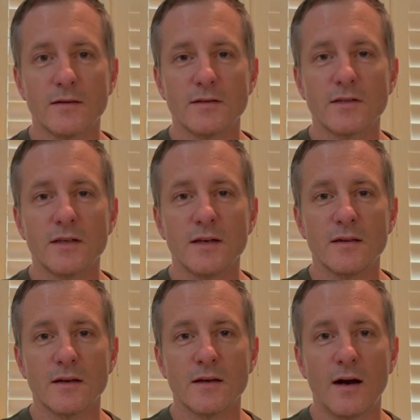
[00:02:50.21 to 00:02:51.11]
see
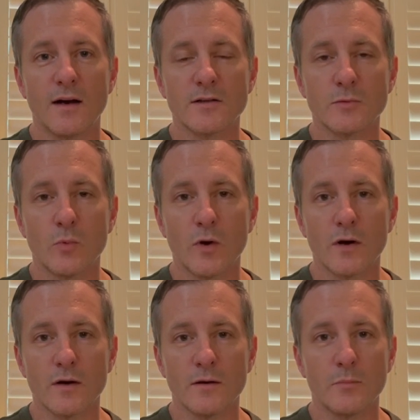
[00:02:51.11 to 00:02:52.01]
that God's
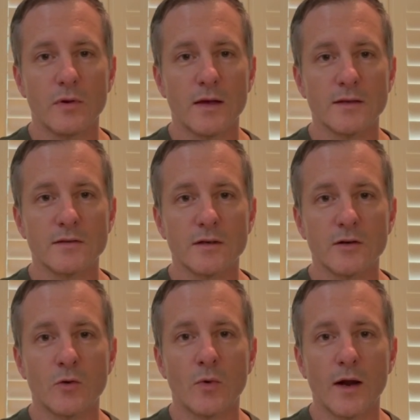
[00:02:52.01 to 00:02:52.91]
word plays a
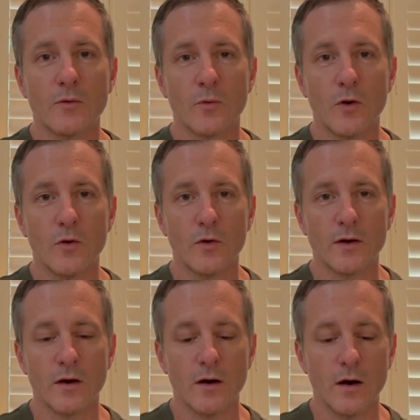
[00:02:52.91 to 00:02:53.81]
great role
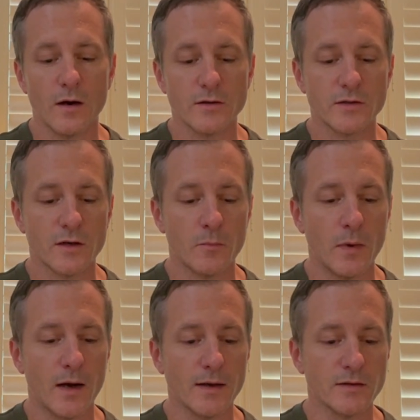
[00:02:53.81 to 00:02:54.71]
in our hearts and our
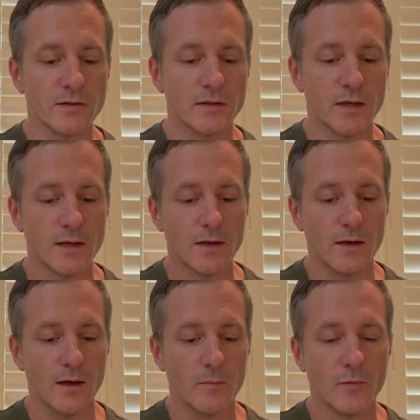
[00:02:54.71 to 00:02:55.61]
minds
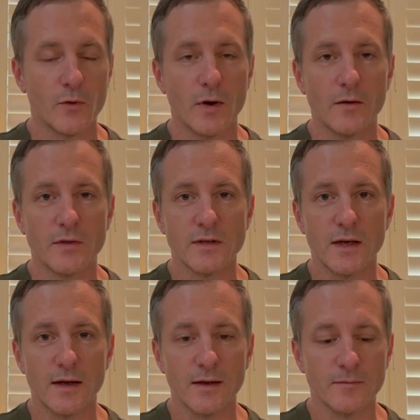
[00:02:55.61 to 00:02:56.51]
throughout the
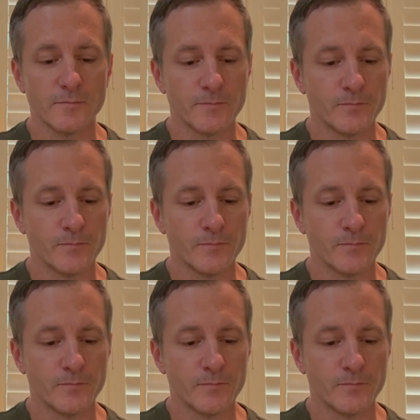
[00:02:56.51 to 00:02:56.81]
day.